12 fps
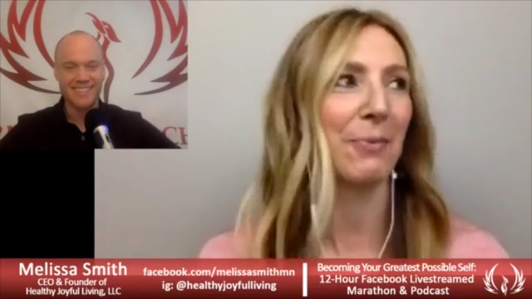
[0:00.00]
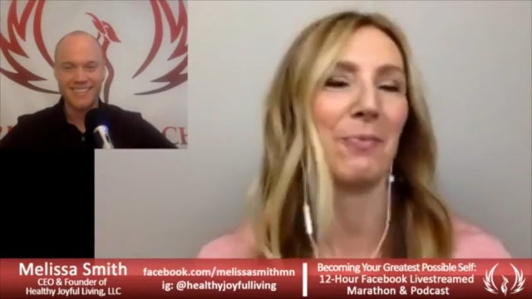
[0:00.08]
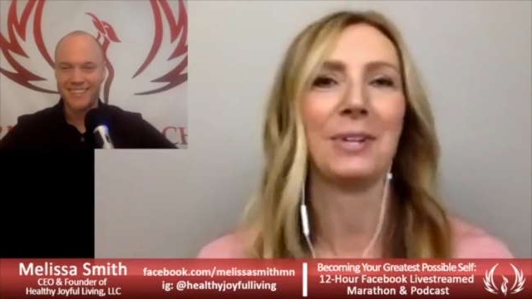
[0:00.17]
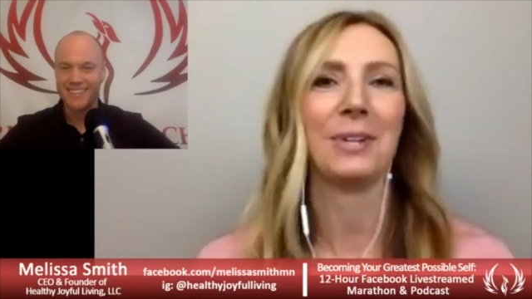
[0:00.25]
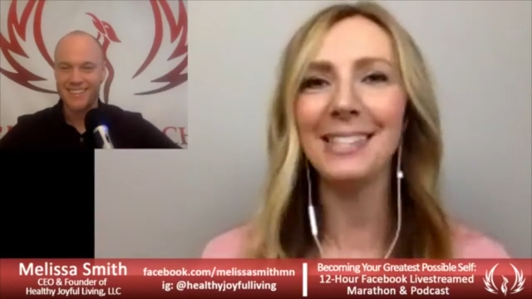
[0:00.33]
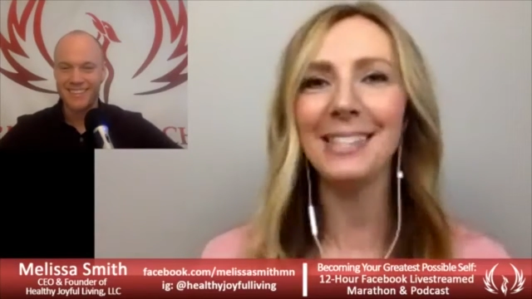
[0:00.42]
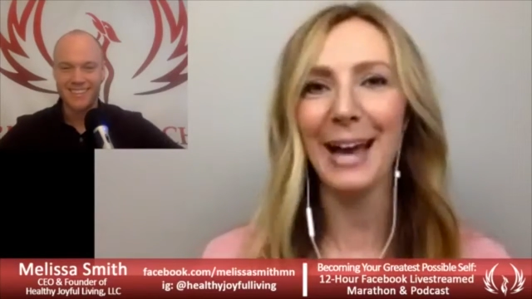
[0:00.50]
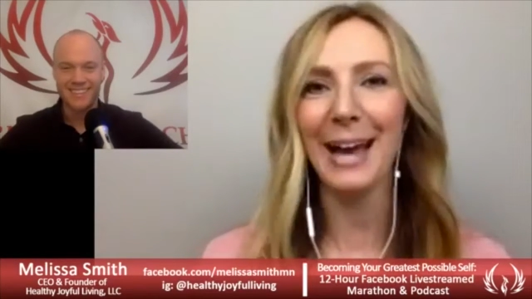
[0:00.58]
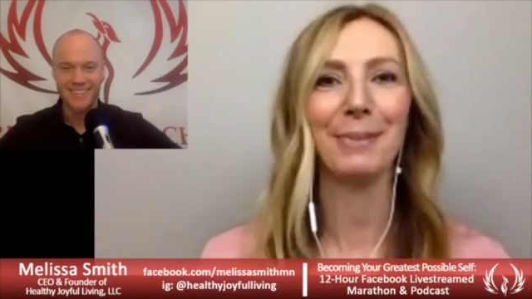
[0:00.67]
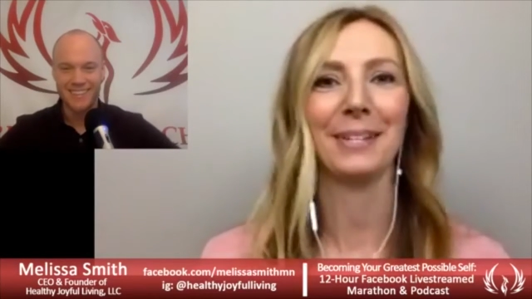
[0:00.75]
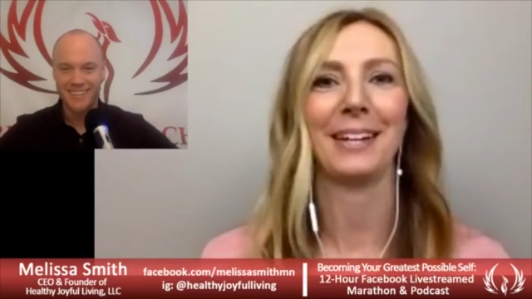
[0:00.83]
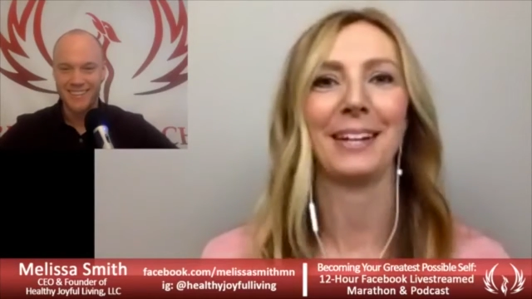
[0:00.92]
Speaker 1: what's
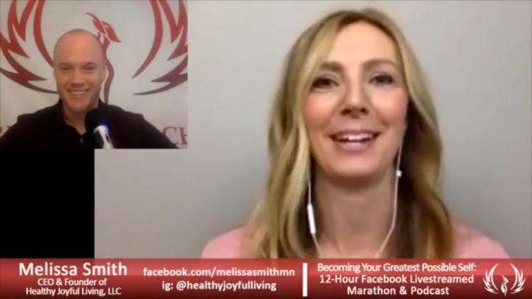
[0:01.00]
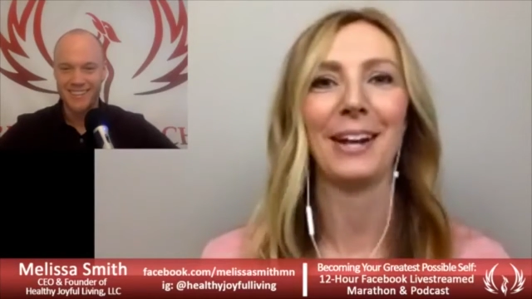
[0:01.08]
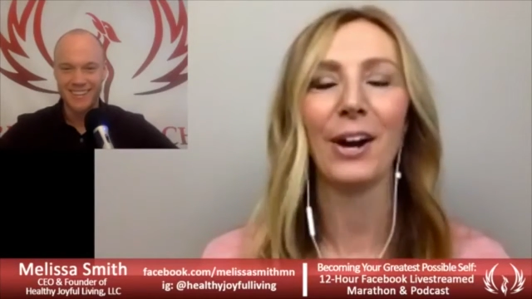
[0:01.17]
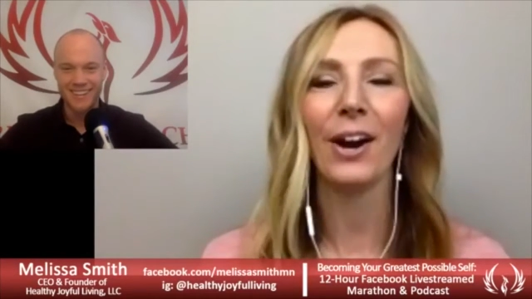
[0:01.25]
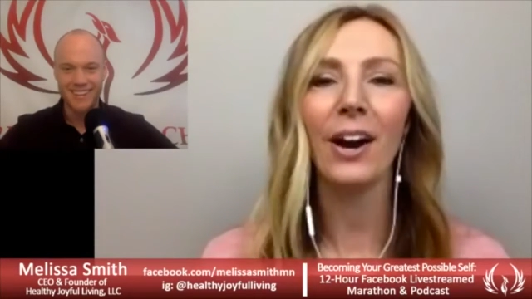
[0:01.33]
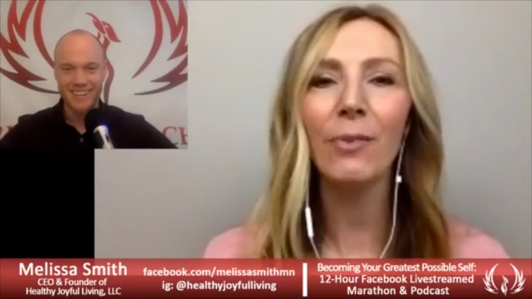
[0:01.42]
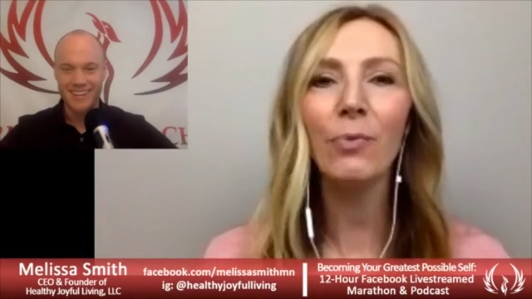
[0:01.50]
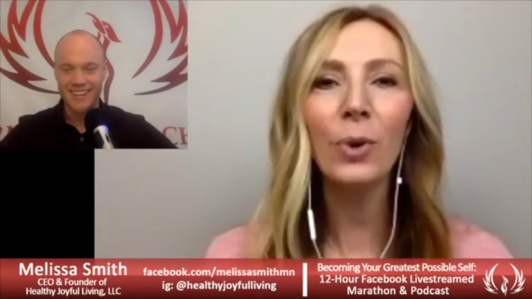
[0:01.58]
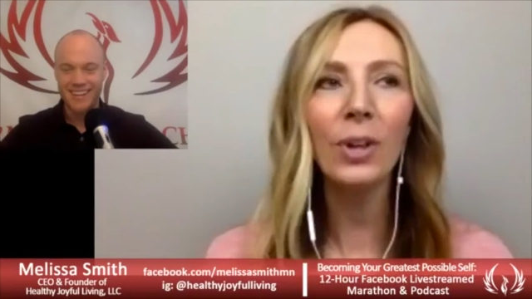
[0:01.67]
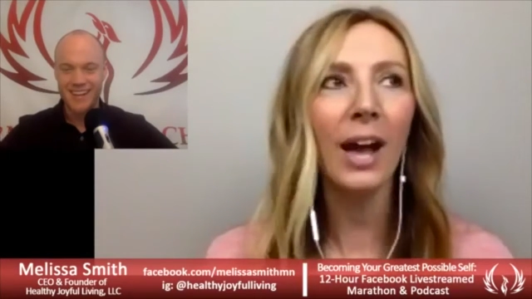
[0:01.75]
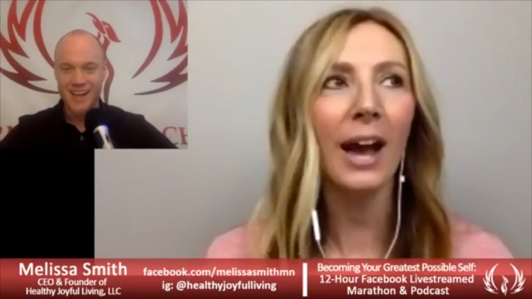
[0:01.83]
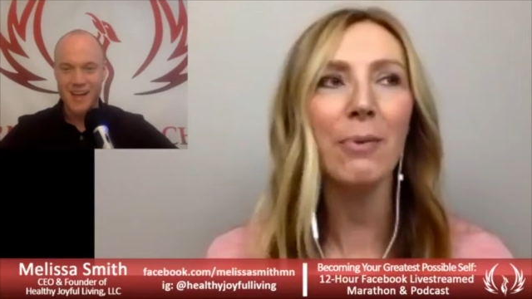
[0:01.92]
happening here? Well,
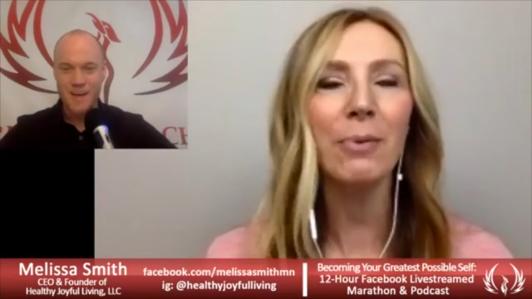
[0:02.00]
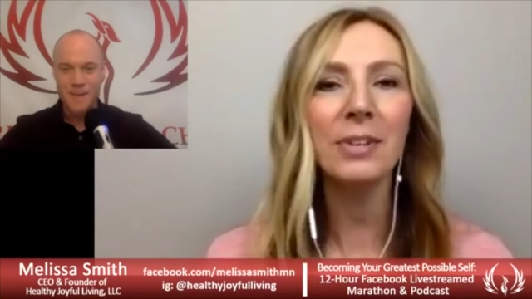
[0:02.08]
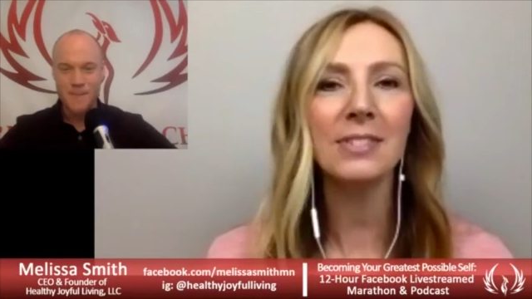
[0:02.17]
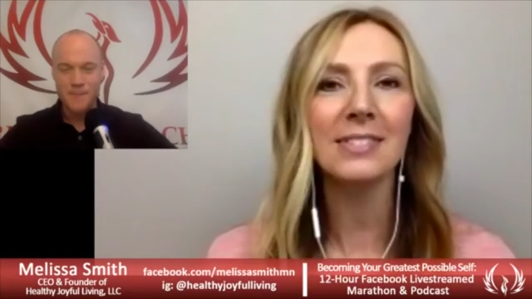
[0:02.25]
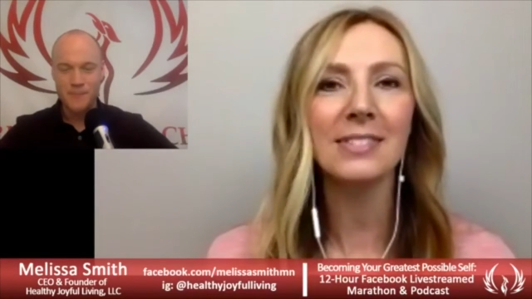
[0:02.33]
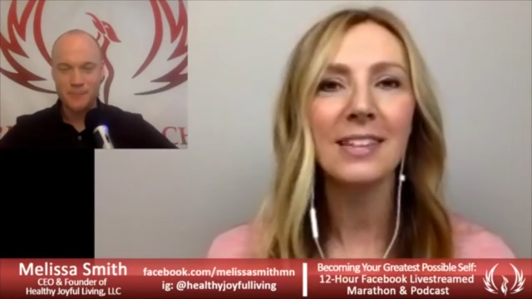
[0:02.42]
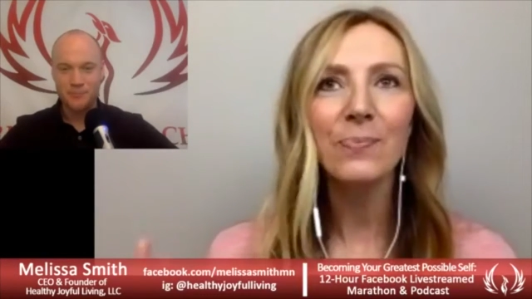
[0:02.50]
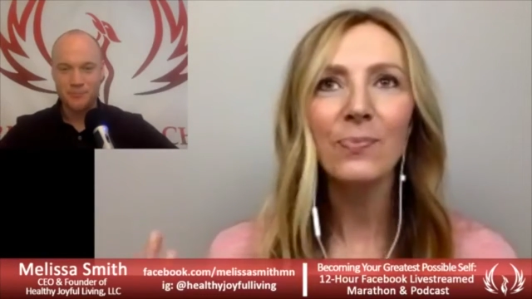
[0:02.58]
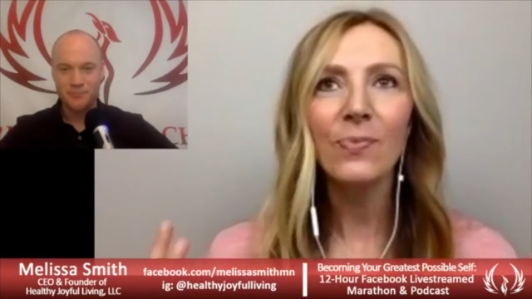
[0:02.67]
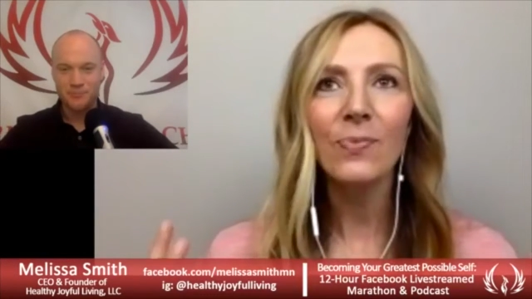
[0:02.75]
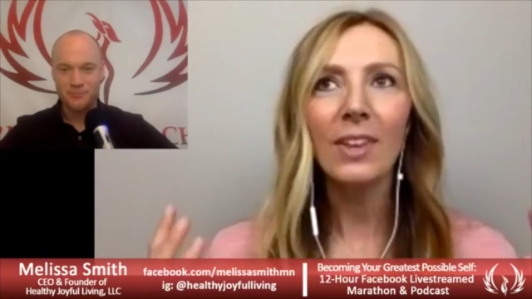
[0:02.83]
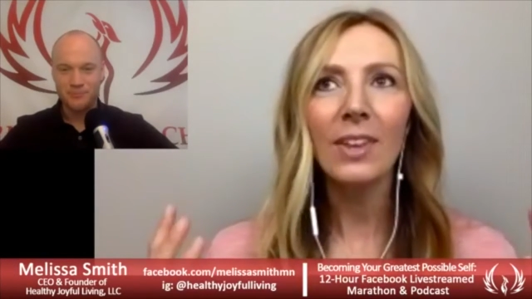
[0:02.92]
I was
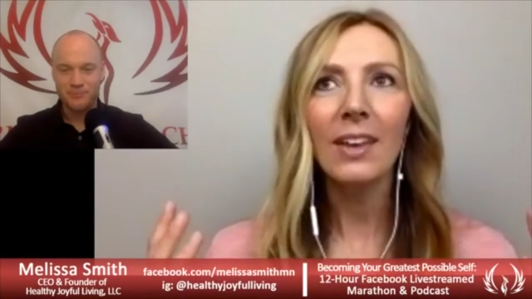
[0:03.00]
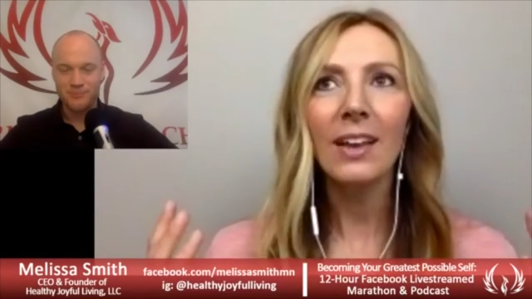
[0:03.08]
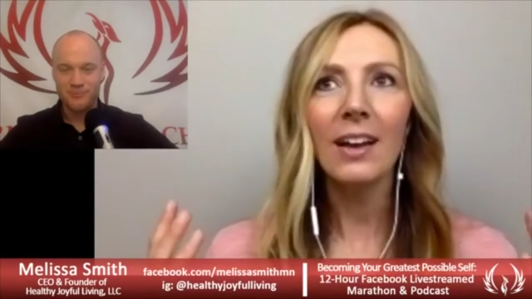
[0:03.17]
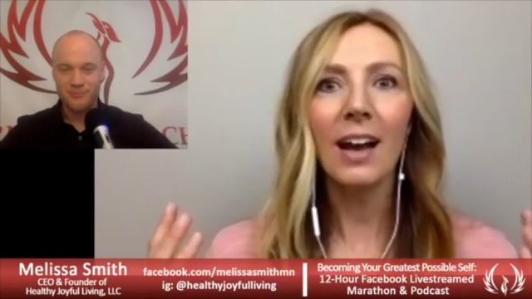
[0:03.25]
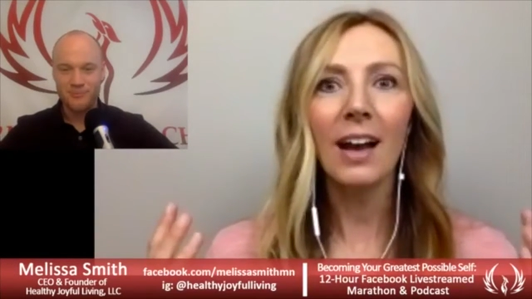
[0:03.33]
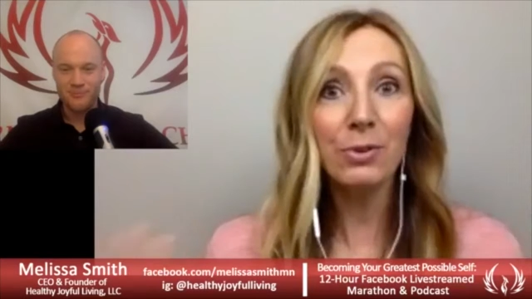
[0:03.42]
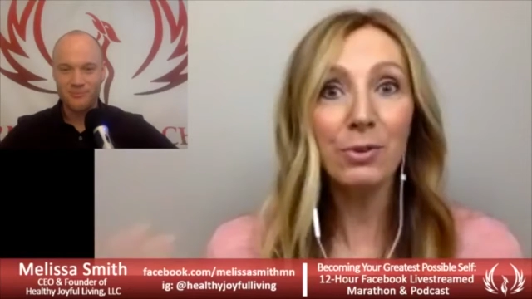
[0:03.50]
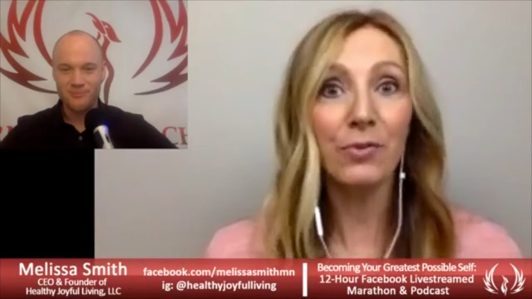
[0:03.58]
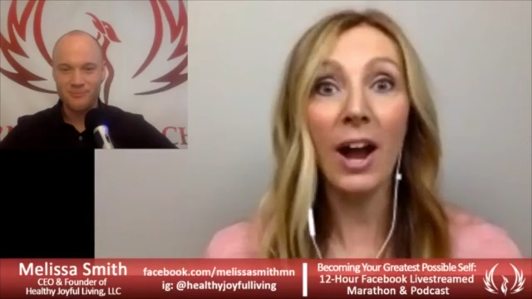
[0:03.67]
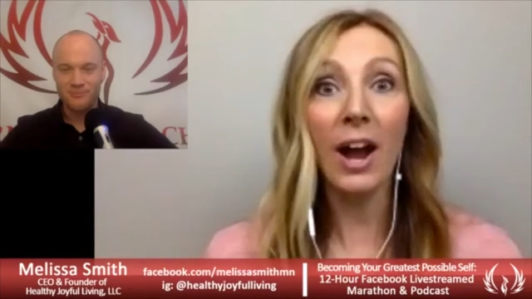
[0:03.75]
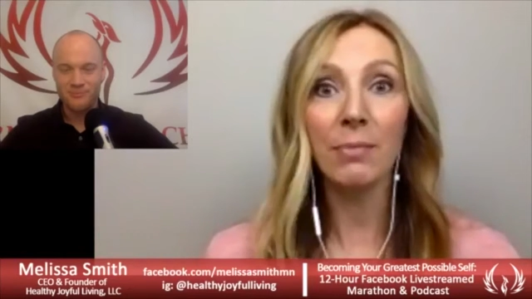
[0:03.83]
I was fried.